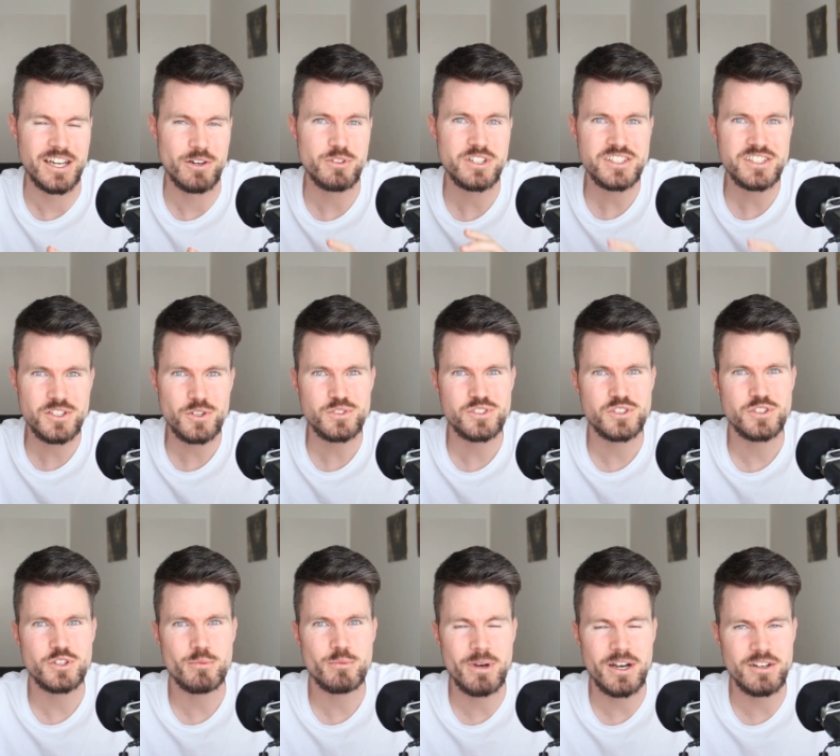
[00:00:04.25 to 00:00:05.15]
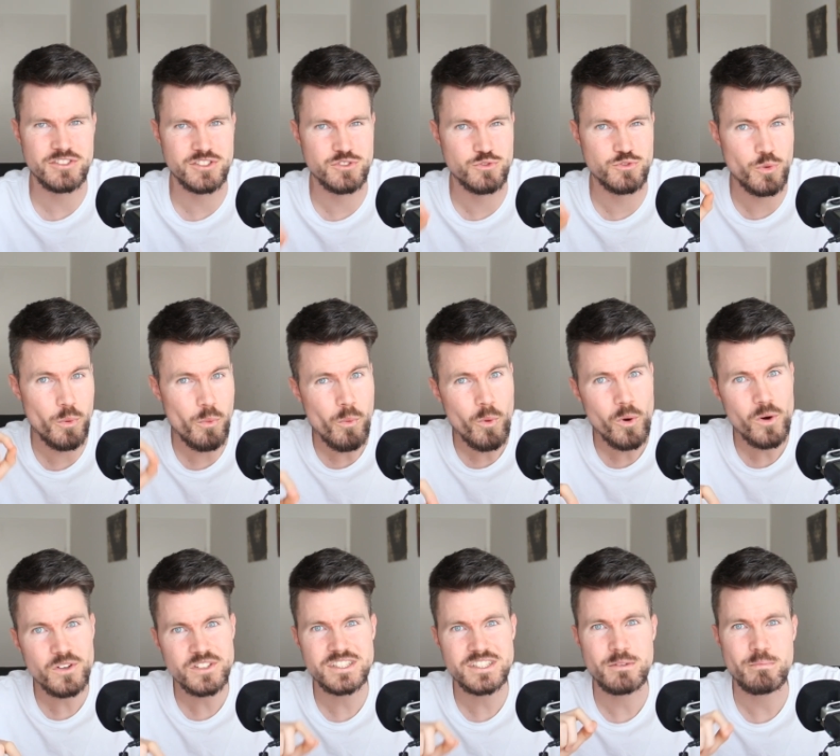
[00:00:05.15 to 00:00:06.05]
I want to talk to you about the
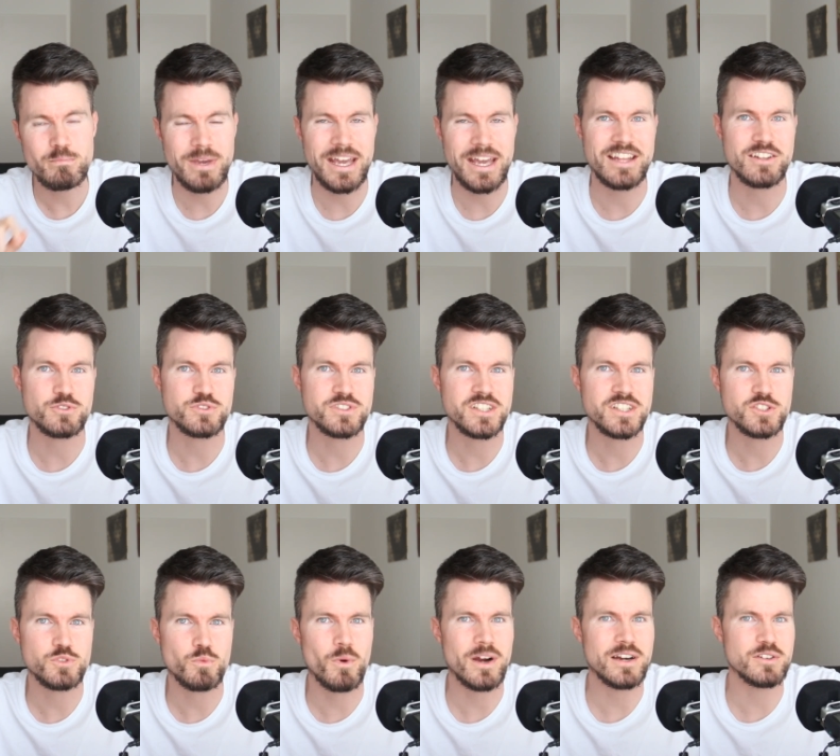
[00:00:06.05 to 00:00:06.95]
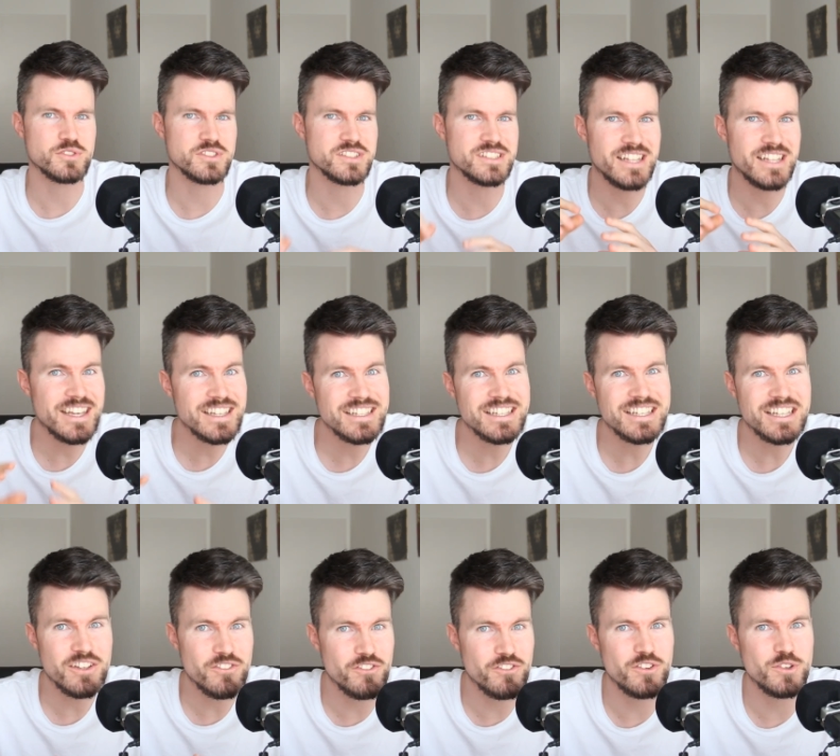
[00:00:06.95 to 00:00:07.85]
rewards and penalties while staking
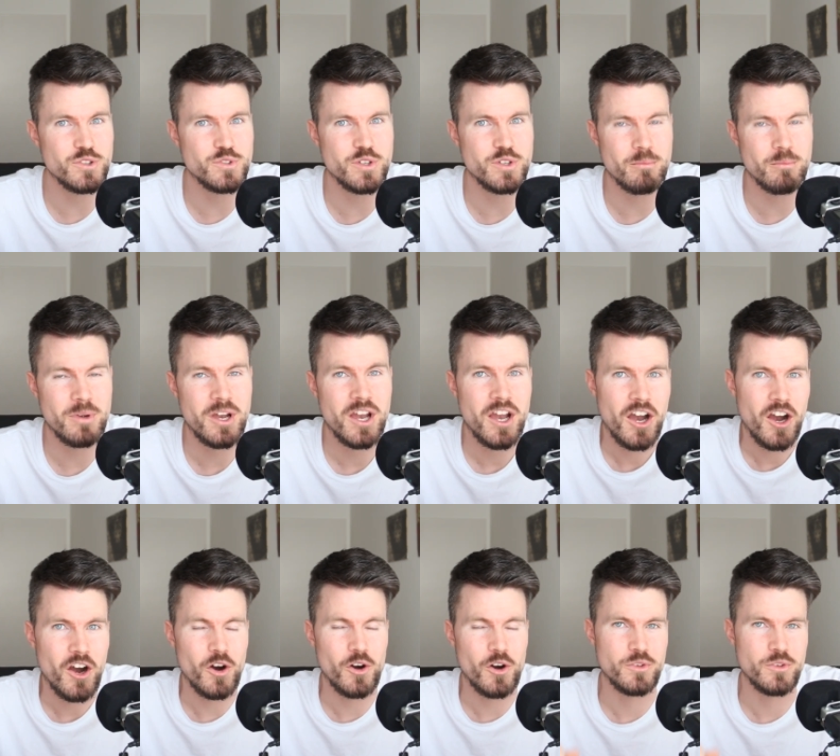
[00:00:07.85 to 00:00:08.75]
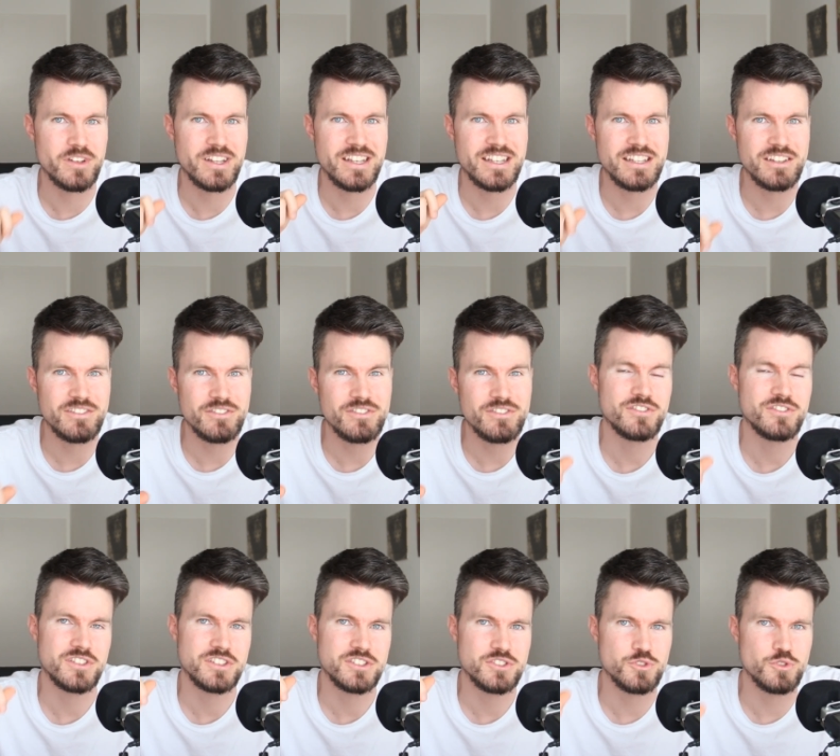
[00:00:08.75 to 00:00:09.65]
Ethereum on
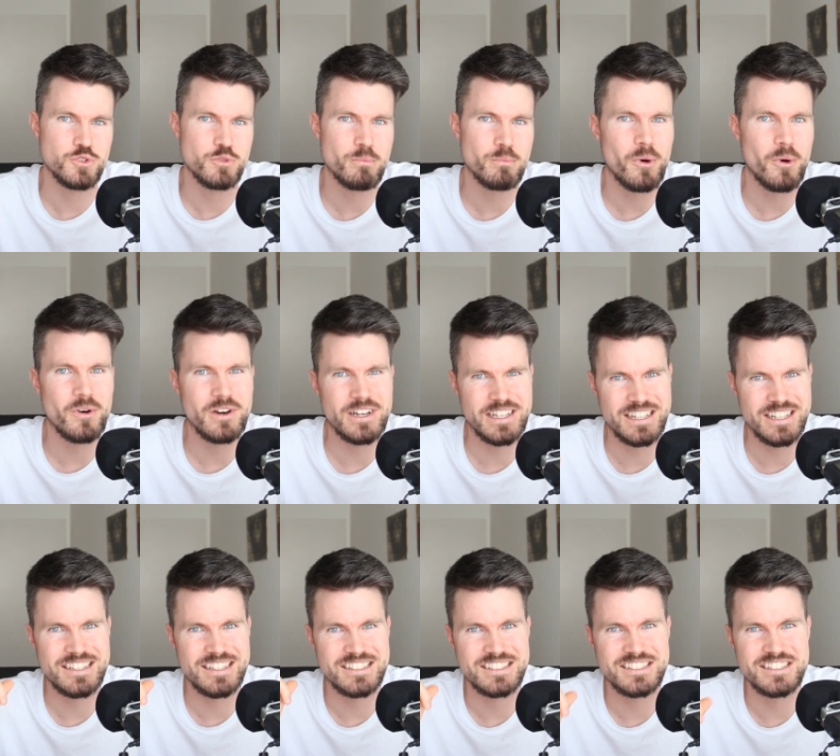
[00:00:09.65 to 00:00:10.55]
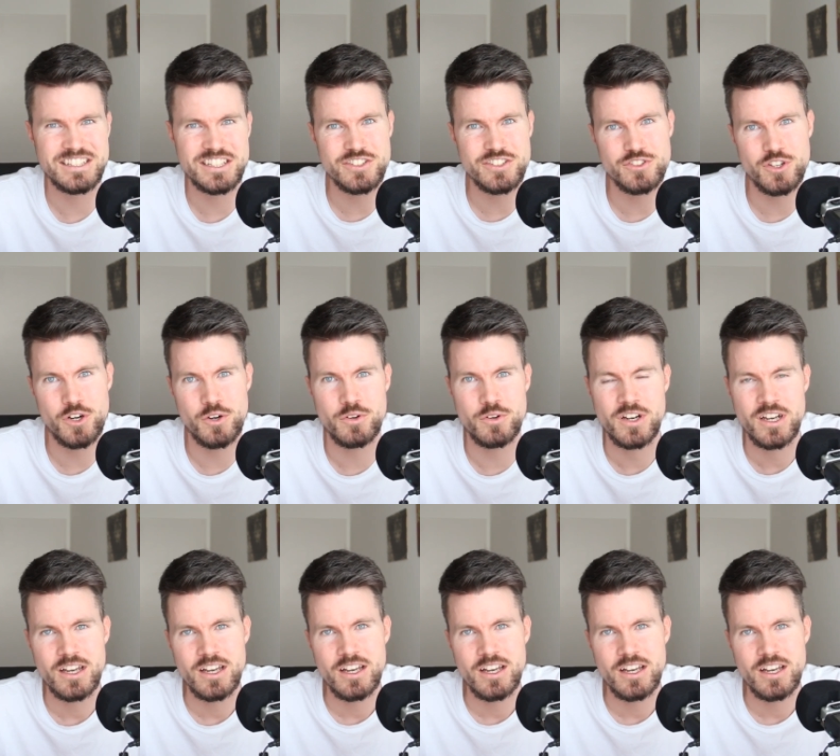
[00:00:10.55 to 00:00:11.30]
ETH 2.0,